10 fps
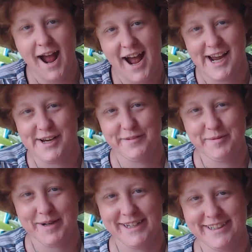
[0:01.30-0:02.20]
Hi
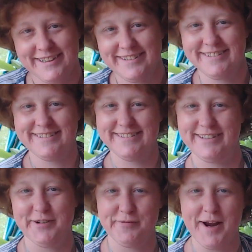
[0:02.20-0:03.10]
everybody,
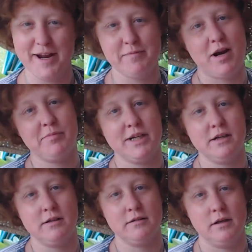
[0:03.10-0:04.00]
Rad Mom
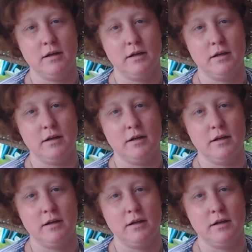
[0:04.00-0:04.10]
here.